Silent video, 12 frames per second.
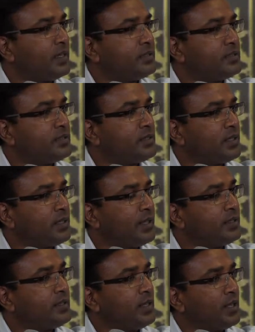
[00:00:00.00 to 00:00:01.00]
it's
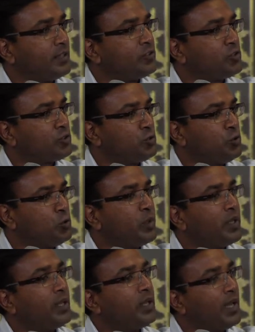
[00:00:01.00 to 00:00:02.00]
that as a school
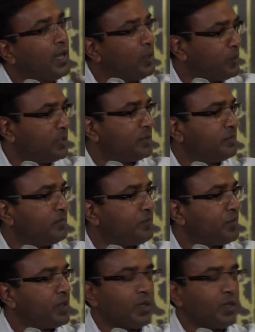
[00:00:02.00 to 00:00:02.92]
we are allowing